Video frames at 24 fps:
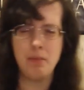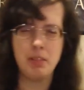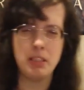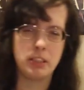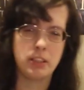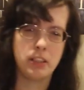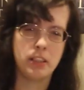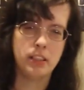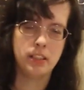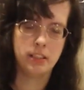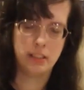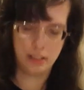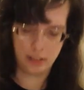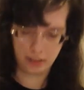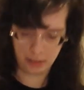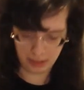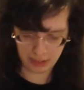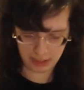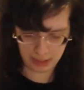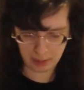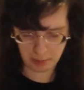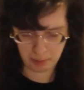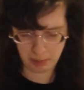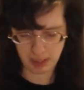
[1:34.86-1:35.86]
I'm just gonna
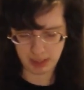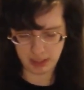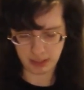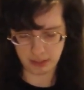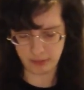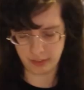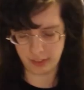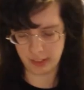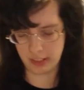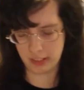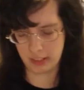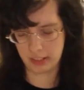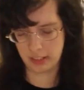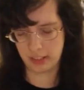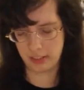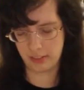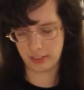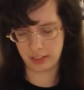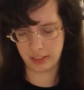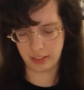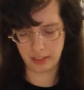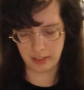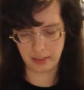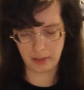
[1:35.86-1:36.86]
do a summarized version
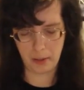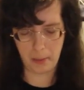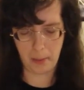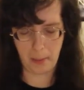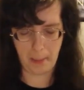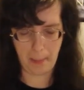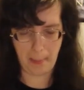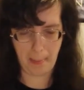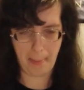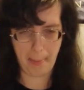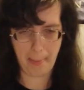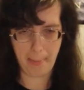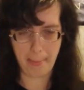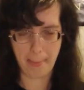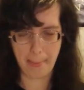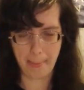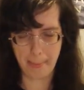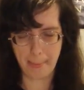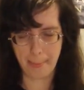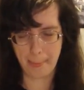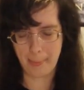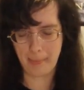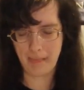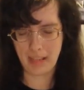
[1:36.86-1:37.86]
of the
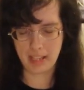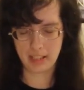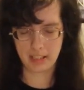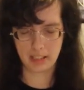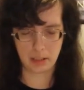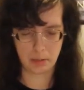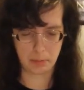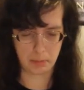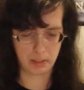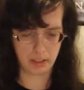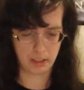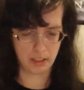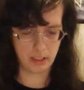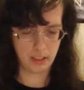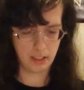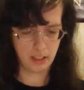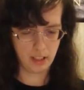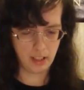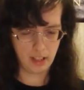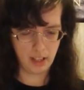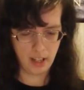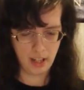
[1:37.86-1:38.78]
summary.